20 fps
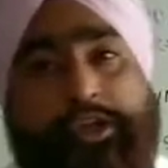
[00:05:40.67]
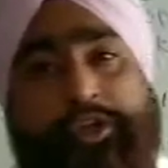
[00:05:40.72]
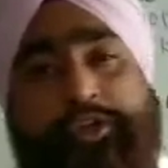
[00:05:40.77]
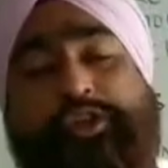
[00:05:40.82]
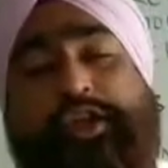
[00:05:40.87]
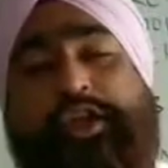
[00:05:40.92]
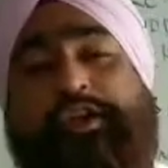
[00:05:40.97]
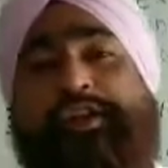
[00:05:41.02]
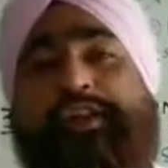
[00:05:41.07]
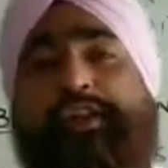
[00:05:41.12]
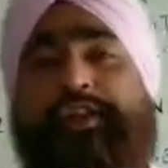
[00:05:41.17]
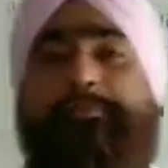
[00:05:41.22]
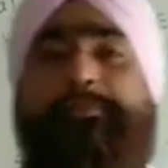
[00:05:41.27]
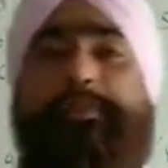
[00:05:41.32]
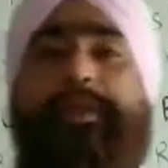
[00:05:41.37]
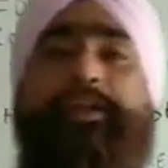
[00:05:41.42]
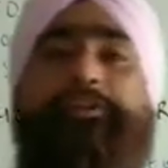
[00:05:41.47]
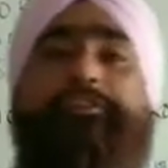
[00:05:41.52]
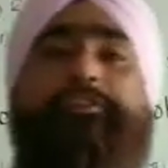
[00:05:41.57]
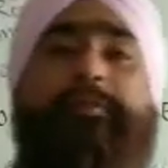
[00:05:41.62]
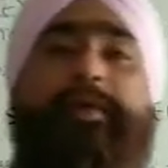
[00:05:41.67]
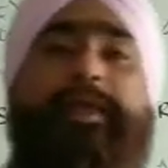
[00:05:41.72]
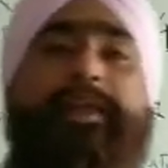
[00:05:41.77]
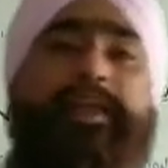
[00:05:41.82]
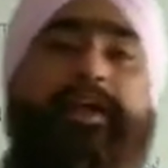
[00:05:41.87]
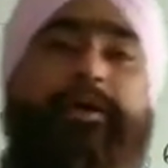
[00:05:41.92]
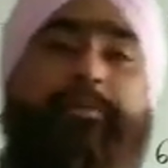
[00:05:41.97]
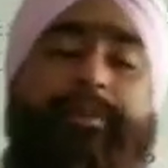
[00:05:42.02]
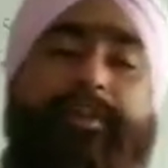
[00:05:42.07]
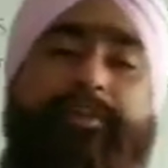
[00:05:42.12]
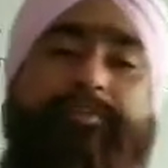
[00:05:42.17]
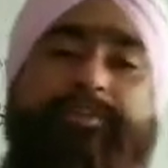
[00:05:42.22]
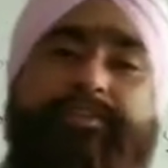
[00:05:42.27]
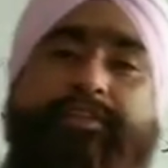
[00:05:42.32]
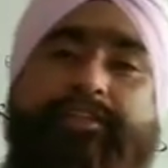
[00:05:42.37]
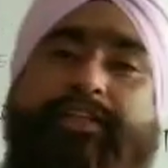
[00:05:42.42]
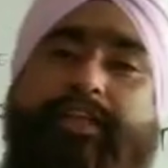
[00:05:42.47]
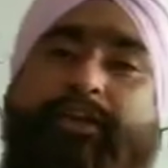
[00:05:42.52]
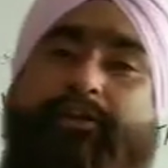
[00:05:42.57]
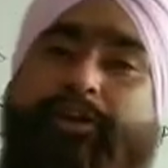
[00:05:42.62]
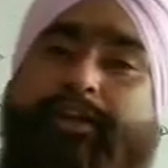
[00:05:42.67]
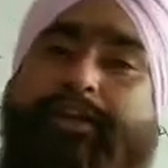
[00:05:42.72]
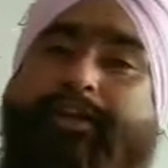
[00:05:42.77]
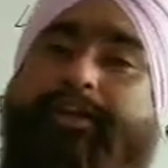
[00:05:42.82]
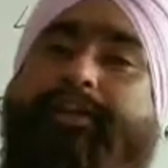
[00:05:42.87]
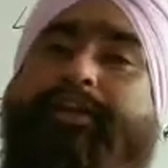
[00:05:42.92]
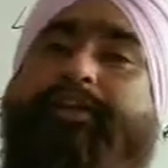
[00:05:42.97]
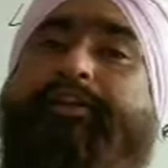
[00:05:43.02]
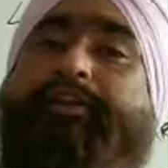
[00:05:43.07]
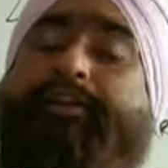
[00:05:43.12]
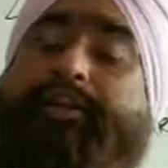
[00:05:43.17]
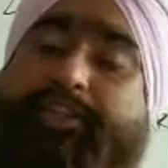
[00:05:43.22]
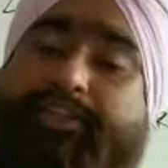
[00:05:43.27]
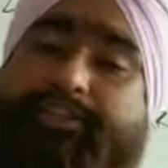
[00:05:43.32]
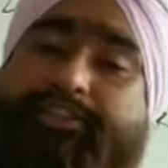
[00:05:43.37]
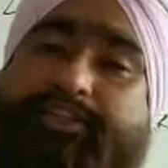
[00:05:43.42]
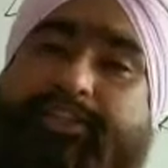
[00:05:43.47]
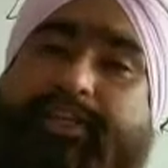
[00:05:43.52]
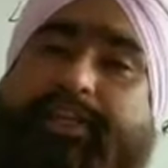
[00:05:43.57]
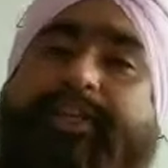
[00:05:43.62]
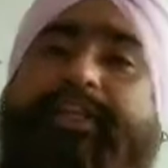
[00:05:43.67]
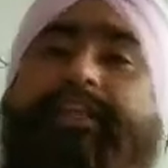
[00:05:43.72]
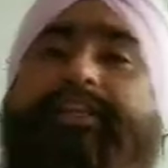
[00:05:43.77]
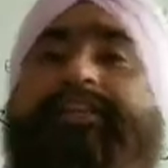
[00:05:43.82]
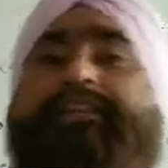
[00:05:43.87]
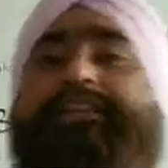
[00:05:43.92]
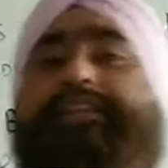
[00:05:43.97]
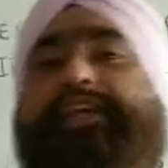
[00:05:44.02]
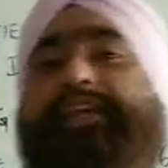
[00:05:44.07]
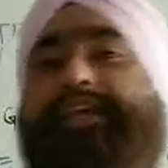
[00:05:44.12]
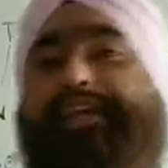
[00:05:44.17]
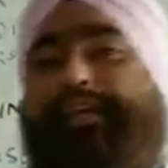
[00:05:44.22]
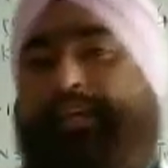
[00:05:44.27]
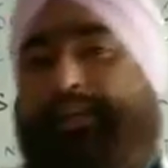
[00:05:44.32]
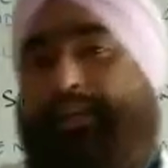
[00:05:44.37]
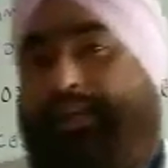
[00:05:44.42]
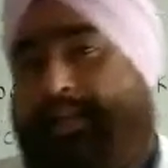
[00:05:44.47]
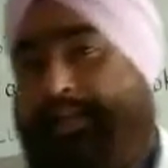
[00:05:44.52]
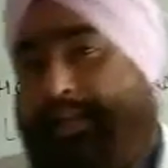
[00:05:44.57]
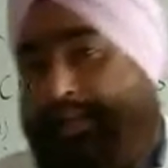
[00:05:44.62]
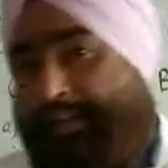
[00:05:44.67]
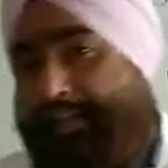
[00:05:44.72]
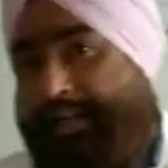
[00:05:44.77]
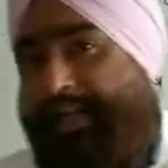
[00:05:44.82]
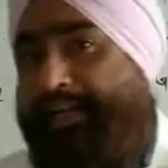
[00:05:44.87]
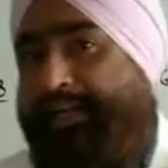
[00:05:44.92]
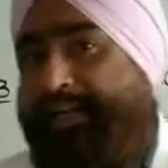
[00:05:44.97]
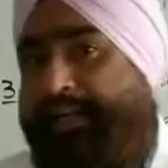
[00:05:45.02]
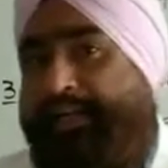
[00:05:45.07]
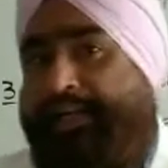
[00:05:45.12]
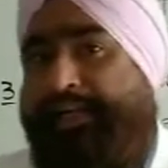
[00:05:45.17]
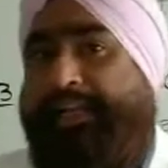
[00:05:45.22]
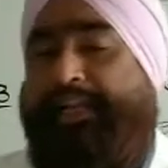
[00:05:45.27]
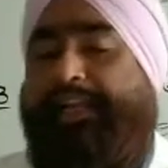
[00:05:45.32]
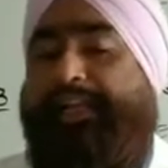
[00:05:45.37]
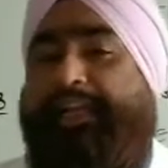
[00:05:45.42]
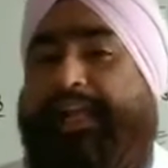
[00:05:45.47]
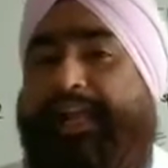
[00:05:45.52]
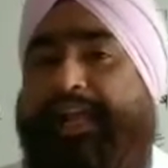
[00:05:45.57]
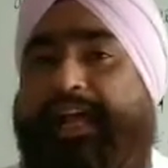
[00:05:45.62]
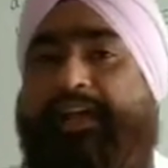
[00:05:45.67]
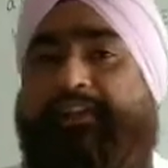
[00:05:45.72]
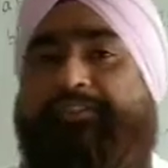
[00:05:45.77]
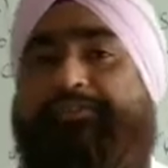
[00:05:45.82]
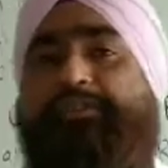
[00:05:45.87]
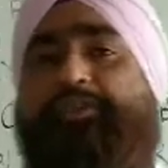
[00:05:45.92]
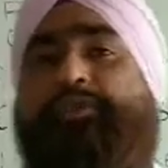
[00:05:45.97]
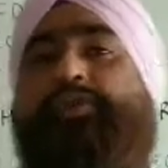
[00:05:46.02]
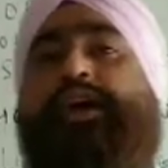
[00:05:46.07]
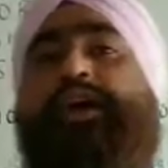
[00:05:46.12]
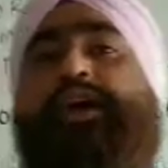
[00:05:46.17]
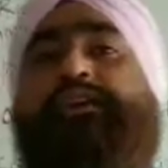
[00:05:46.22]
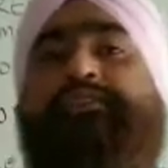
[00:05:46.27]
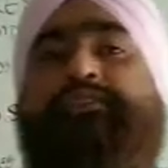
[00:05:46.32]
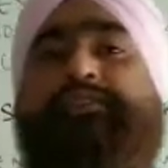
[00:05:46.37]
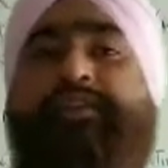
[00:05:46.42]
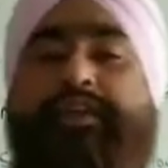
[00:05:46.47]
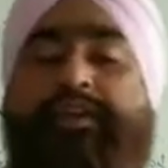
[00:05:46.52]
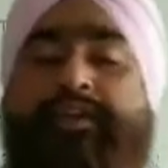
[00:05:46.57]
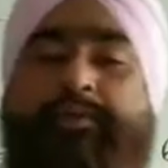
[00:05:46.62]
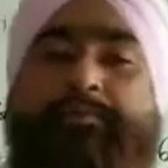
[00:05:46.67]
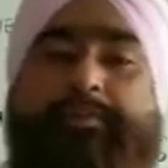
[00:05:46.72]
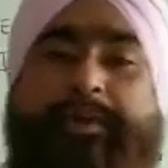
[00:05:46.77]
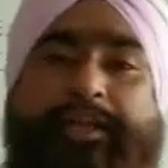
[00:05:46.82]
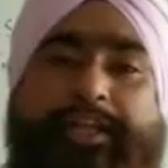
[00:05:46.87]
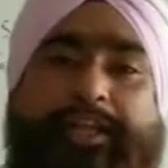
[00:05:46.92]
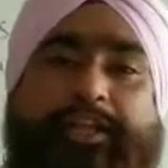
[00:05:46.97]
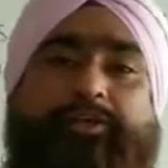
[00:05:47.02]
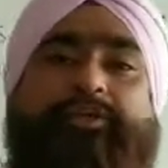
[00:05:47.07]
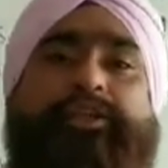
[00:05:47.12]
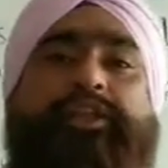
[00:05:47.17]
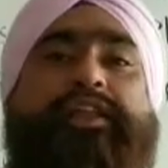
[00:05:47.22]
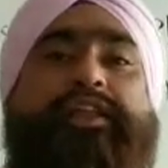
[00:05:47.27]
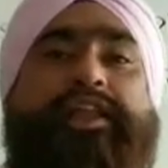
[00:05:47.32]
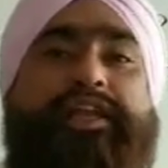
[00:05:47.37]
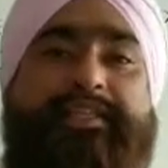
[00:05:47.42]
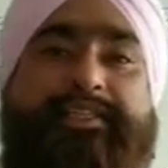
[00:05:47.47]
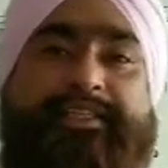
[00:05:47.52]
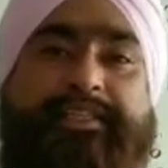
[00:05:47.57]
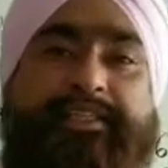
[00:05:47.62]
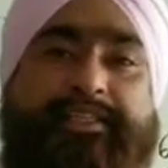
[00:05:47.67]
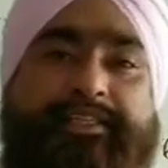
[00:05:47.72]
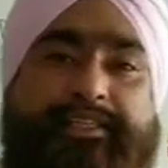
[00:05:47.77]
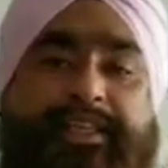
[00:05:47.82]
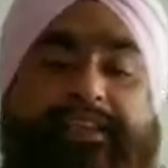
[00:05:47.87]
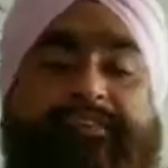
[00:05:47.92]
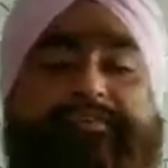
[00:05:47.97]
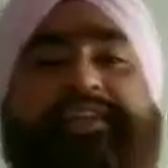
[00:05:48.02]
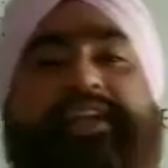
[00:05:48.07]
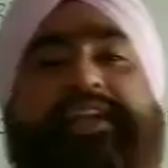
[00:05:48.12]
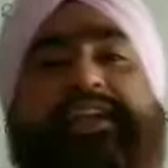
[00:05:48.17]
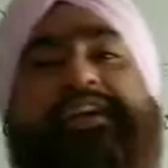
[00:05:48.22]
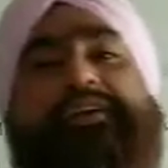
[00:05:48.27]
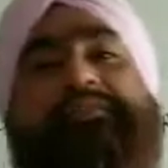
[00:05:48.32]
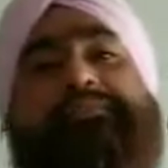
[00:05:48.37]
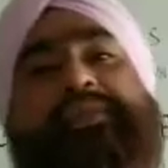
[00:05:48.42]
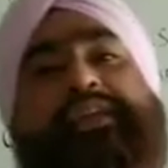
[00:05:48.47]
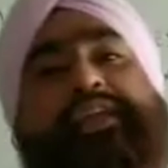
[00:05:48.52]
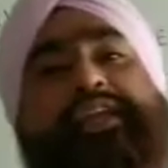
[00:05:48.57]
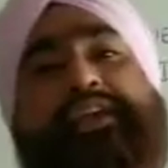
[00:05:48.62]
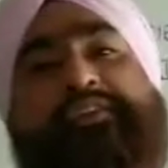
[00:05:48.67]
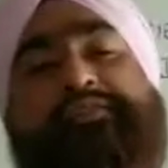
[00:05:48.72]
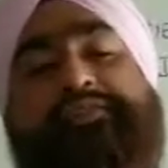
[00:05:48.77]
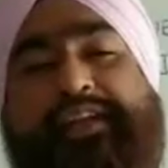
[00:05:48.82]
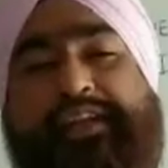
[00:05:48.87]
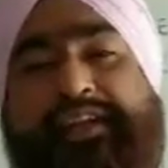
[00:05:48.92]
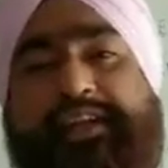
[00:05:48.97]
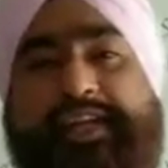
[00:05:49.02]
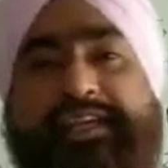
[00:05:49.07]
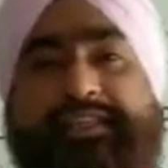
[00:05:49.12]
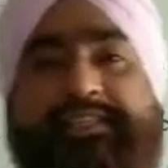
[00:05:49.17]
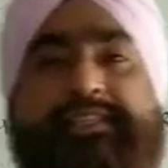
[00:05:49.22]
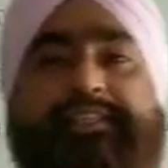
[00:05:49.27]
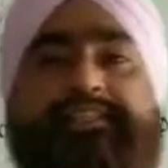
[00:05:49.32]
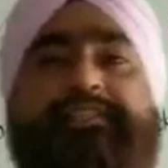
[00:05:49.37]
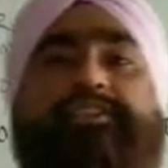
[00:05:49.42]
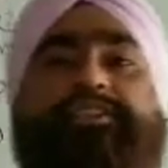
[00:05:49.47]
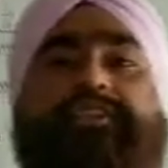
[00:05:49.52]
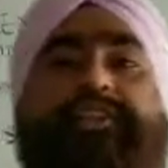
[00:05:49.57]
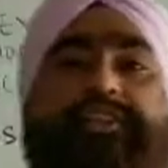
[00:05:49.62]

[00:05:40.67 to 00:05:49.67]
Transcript: So any platform, any company which is regulated, listed in that country, they have to have particular license. If that company have that license, so